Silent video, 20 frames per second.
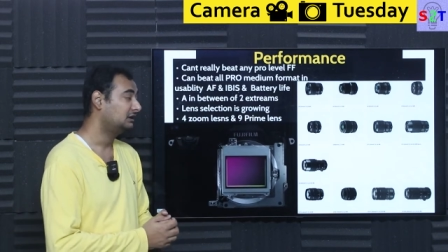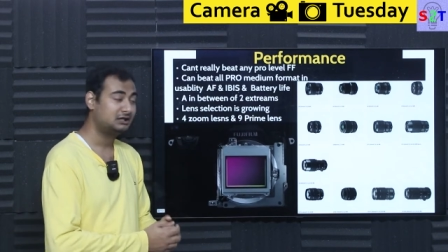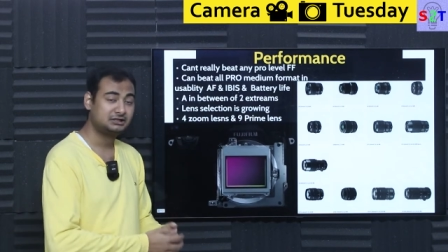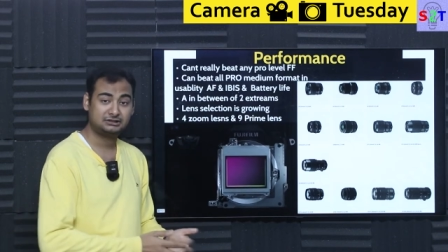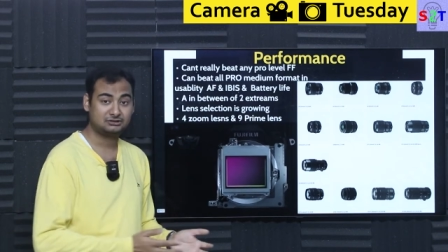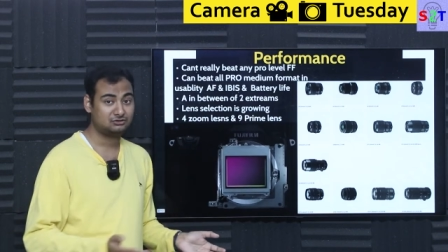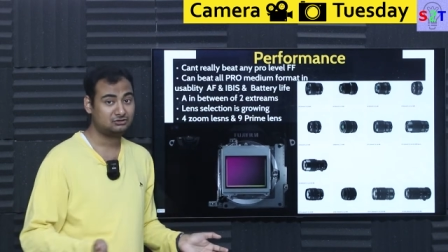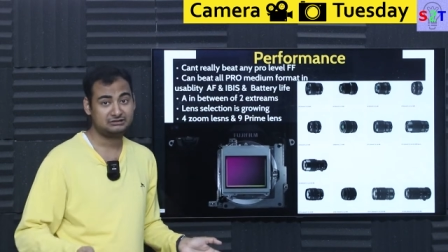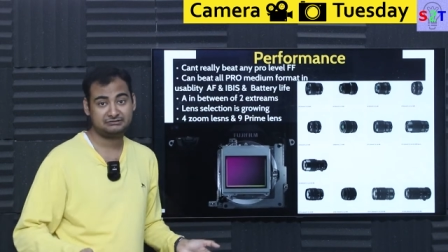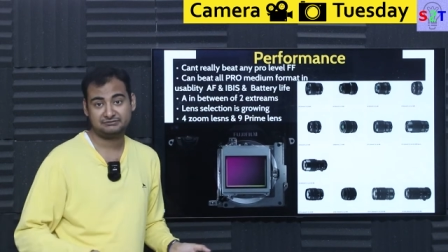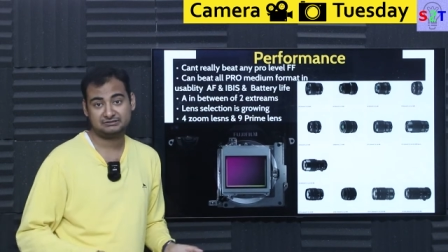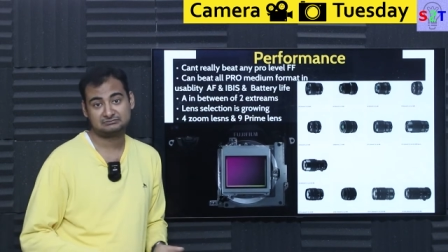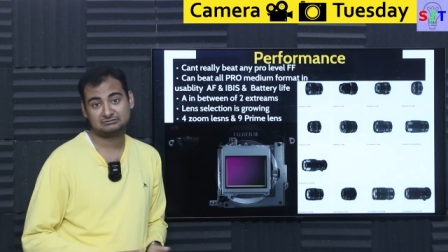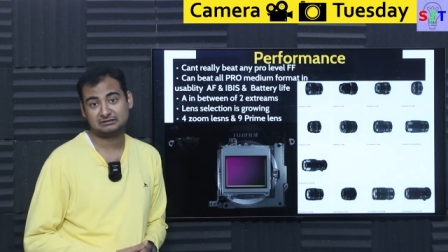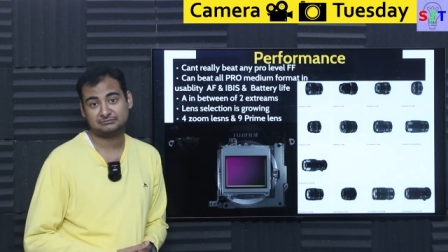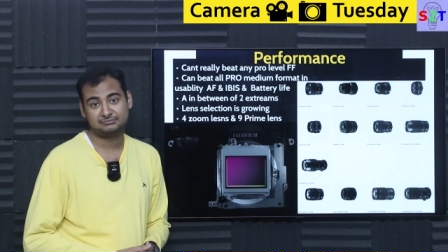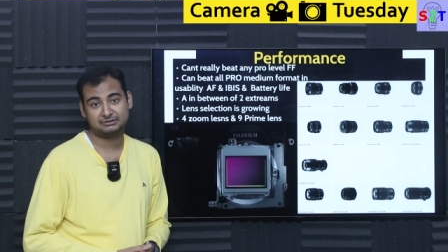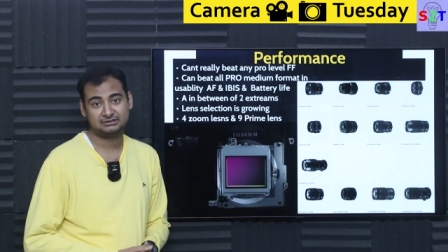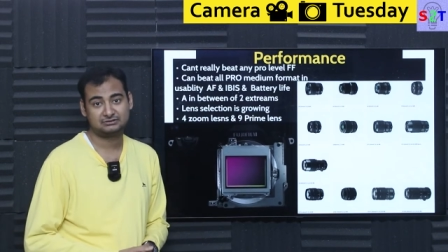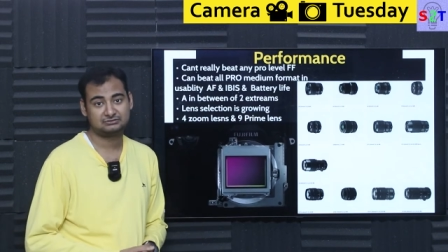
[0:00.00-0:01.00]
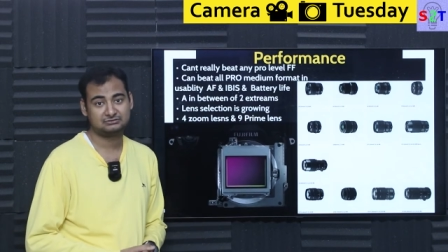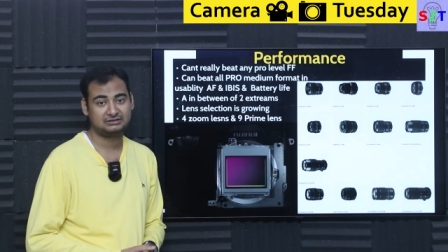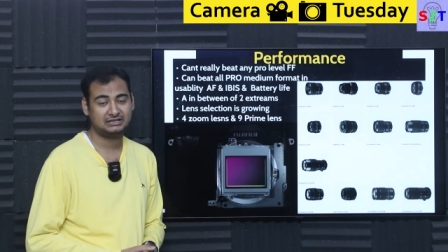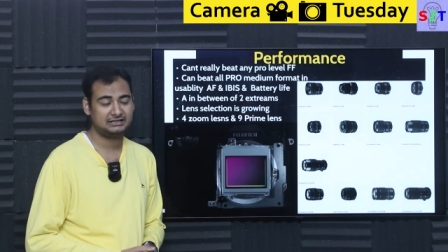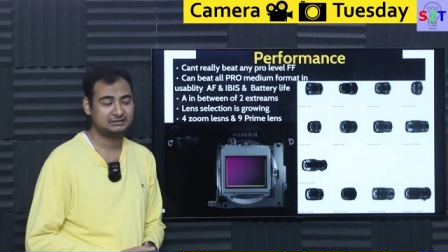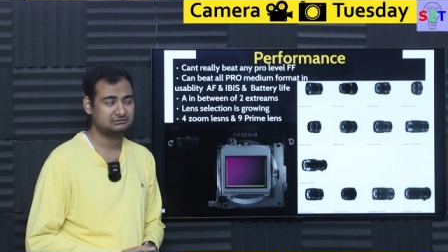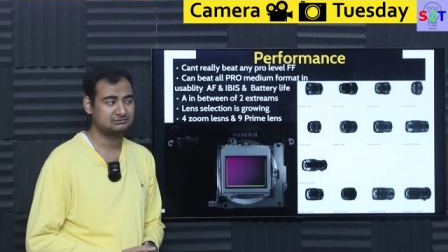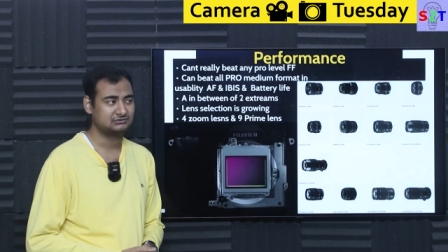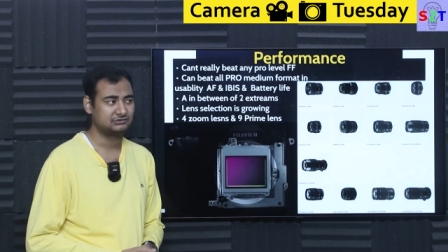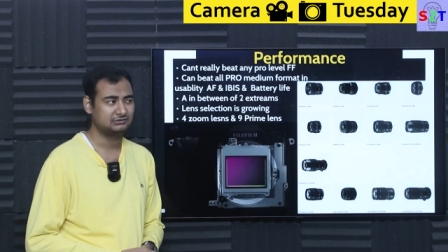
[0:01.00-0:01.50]
Again, not even compared to
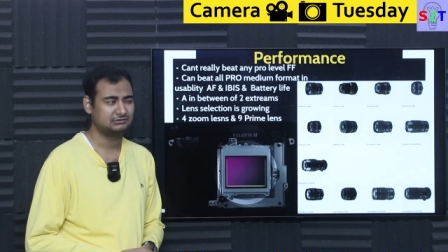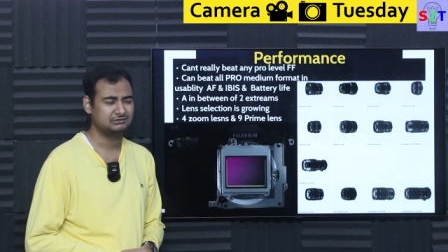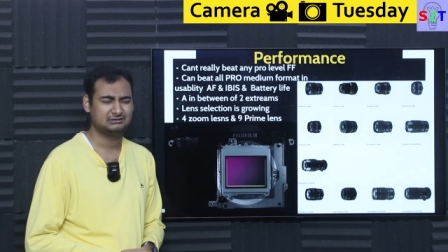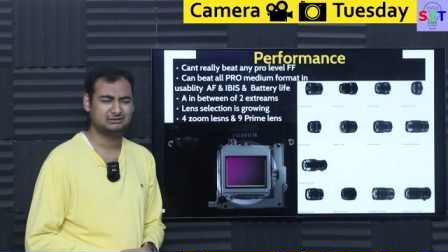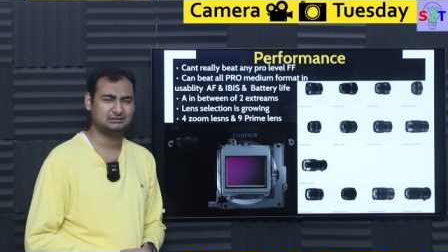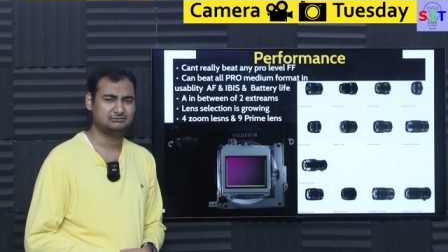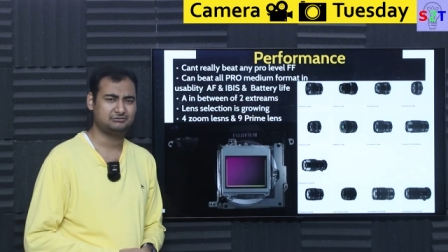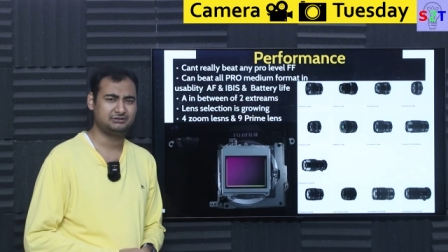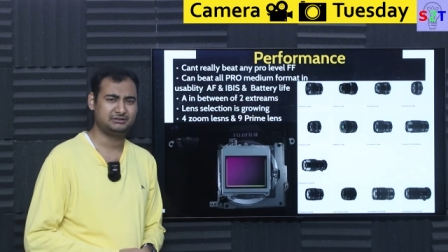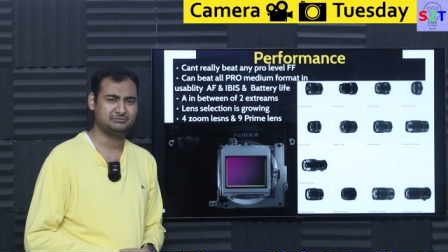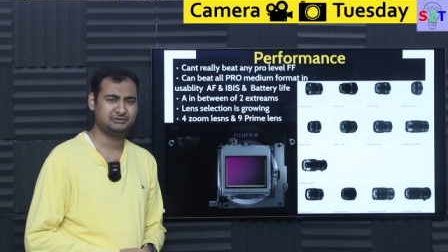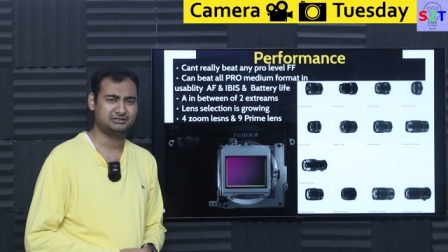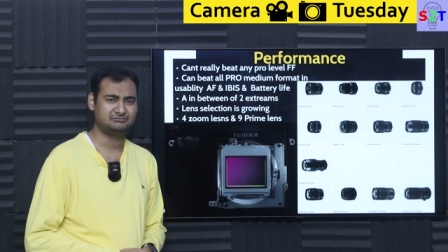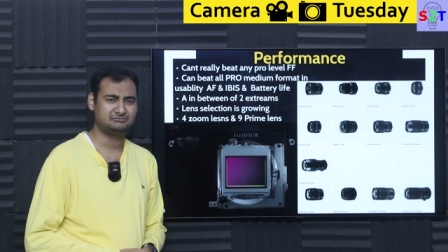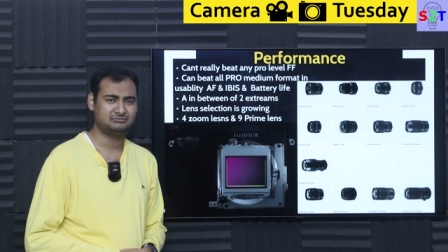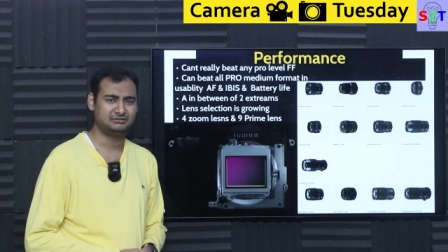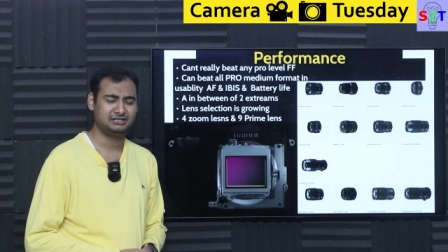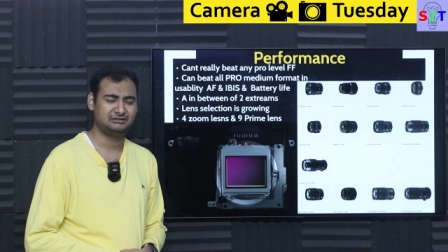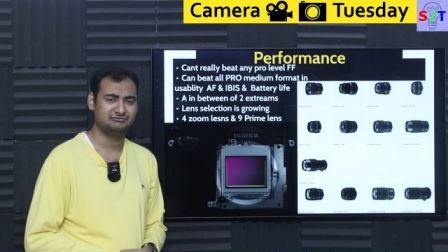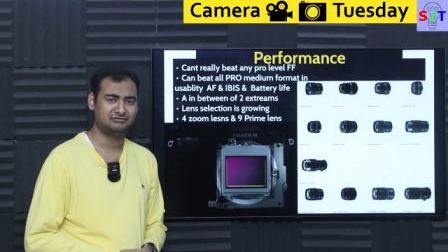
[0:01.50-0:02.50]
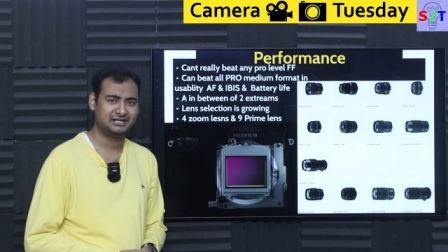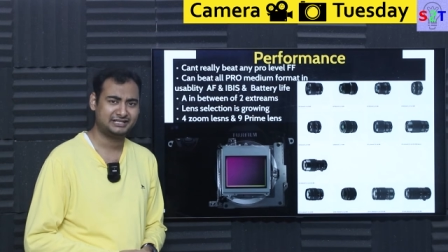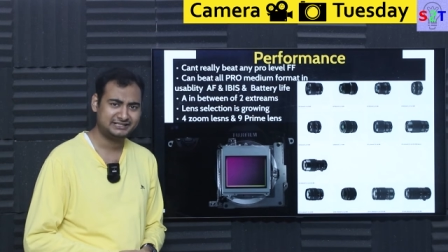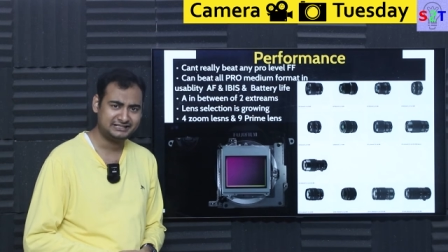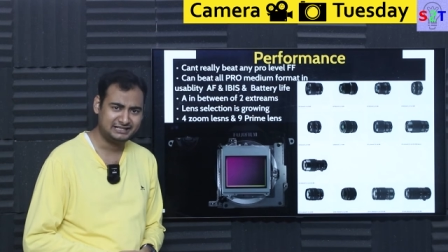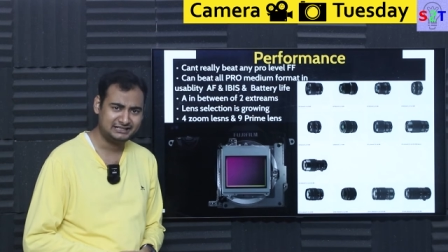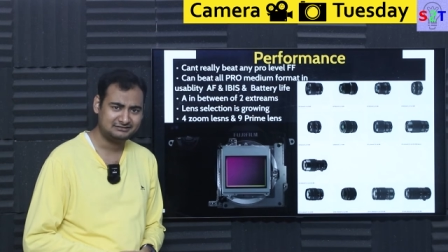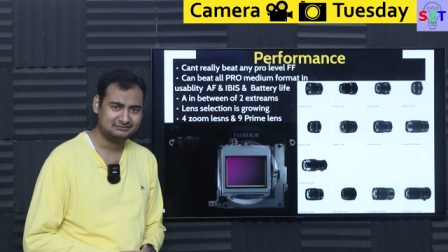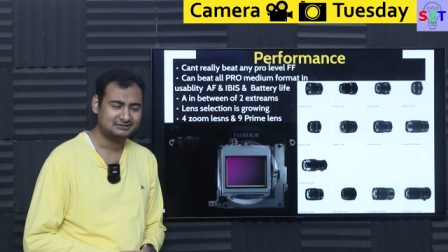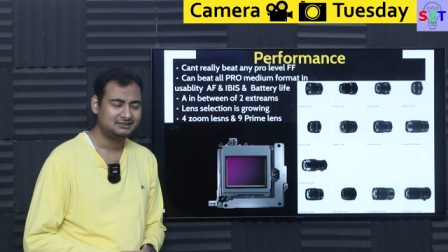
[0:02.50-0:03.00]
that also. They're like, wait a minute, then why the
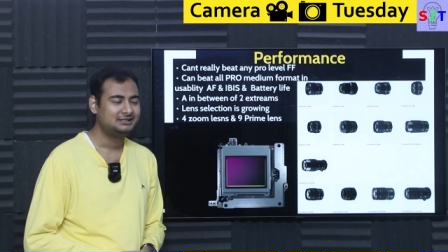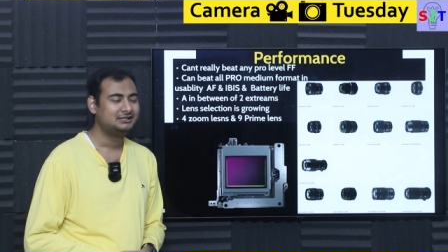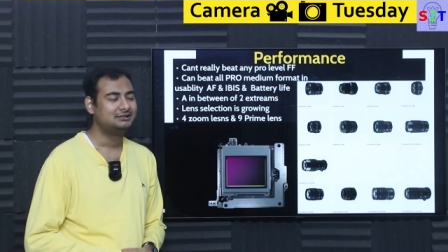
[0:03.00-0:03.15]
hell?